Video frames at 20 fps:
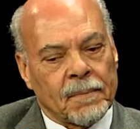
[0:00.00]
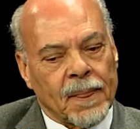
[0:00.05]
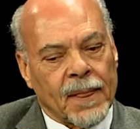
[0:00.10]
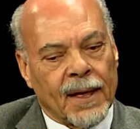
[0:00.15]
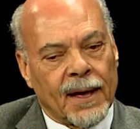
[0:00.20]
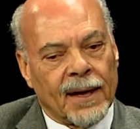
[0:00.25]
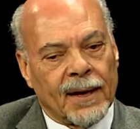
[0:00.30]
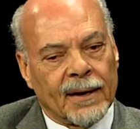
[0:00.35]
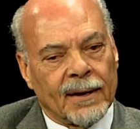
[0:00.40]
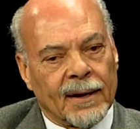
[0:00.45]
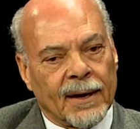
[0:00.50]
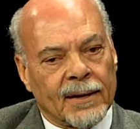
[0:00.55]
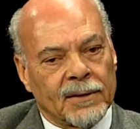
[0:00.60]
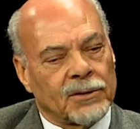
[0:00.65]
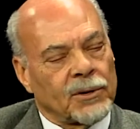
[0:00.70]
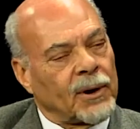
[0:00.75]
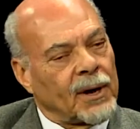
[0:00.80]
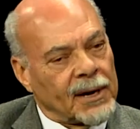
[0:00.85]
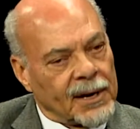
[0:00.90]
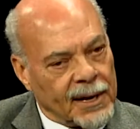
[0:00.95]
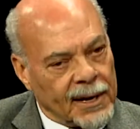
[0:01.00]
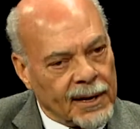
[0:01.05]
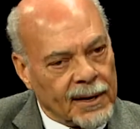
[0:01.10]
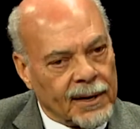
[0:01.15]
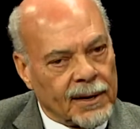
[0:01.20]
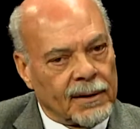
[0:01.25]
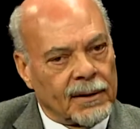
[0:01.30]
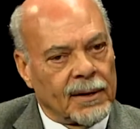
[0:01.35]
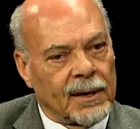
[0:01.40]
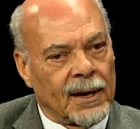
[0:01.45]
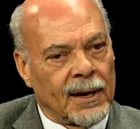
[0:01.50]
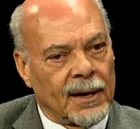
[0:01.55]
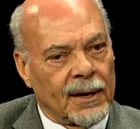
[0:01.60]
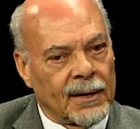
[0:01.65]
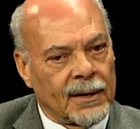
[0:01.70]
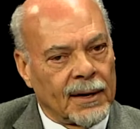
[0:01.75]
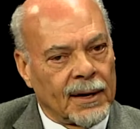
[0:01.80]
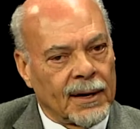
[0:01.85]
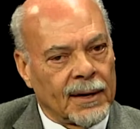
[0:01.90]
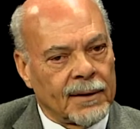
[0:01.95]
And so I did,
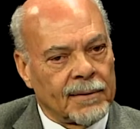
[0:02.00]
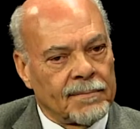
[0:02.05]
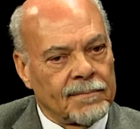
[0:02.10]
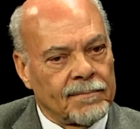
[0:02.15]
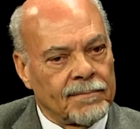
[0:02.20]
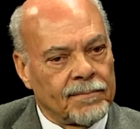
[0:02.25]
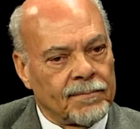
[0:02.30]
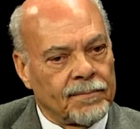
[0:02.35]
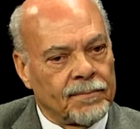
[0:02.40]
and